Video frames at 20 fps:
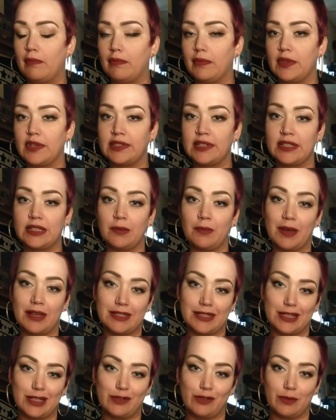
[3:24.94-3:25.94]
This is a
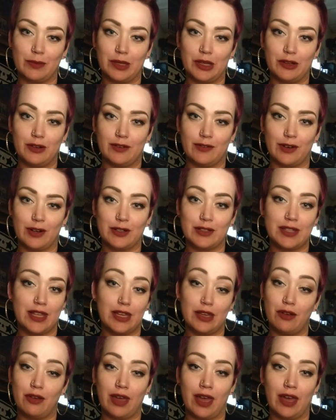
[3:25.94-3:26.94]
message from the universe that
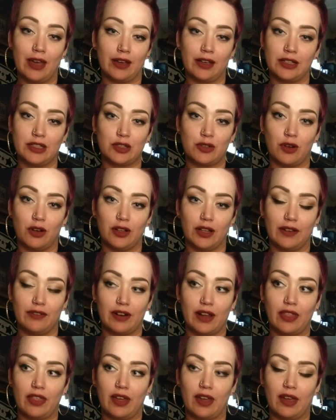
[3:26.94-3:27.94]
you can't control
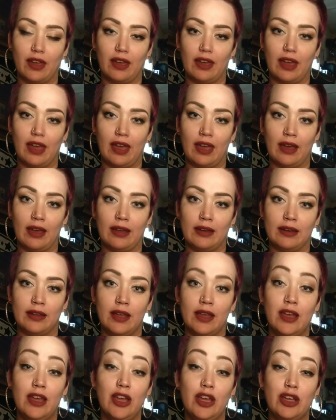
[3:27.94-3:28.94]
everything, and
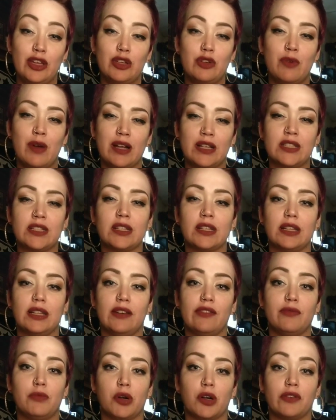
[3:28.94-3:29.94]
you actually
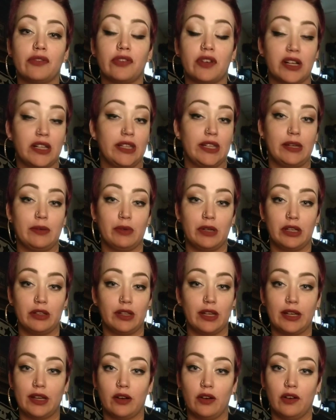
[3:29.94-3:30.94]
live more freely when you
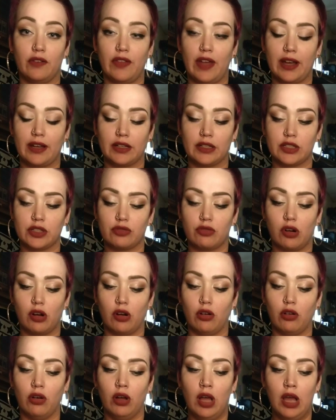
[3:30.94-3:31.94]
let go of that
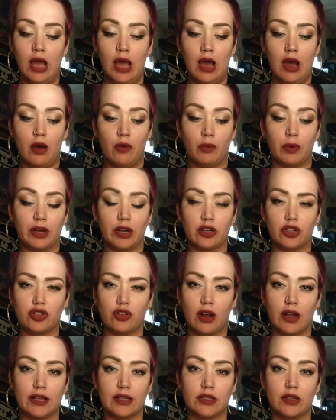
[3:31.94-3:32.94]
control. When you're
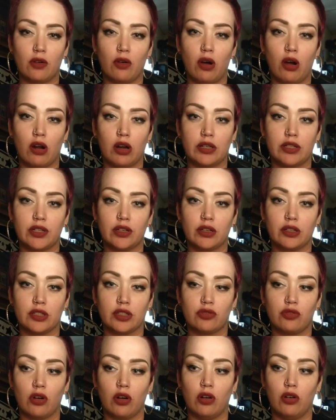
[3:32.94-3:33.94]
trying so hard to
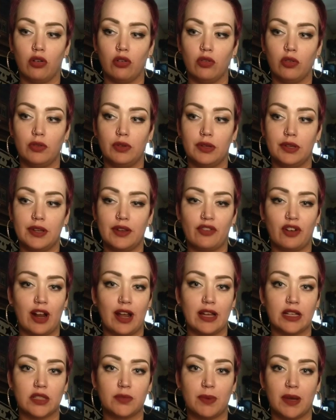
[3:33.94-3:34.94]
control different
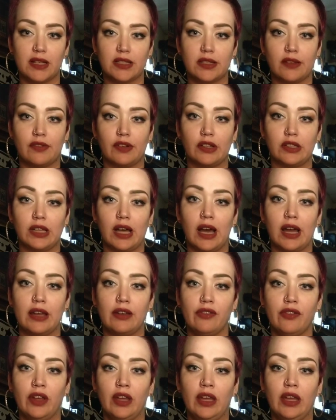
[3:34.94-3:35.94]
aspects of your
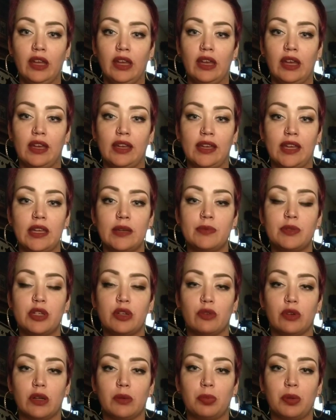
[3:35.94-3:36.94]
life, it keeps
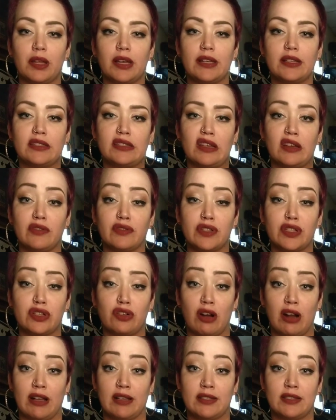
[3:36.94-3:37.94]
you in a place of
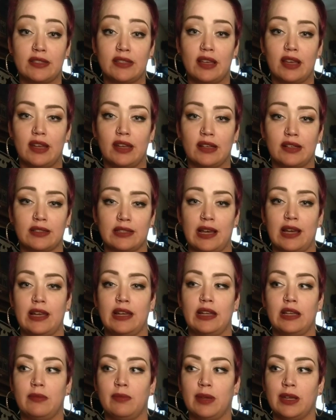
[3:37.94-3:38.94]
stress and
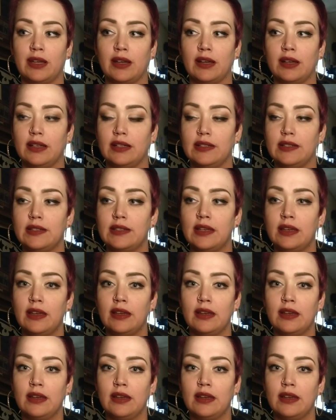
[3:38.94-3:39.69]
anxiety because